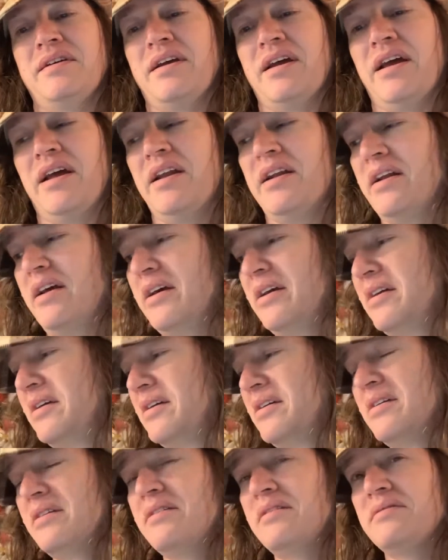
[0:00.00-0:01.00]
and I
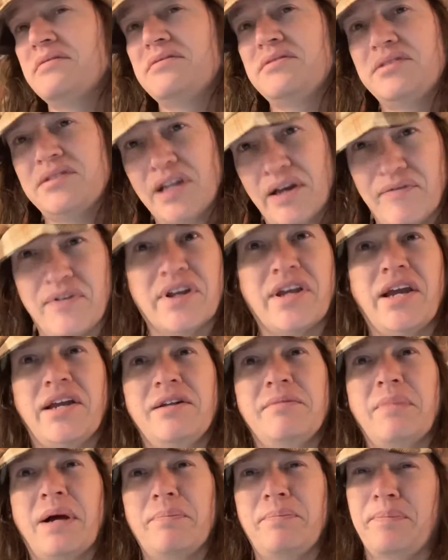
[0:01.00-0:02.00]
defecated
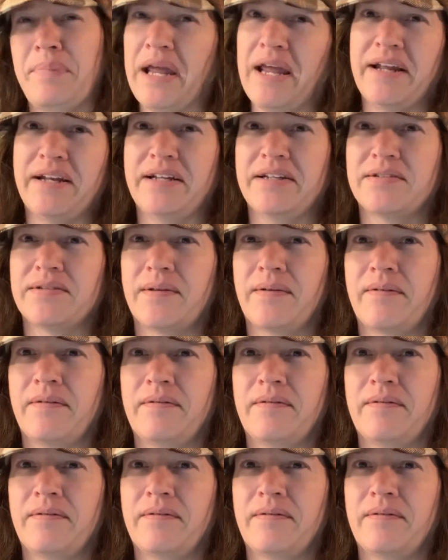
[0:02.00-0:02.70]
my panties.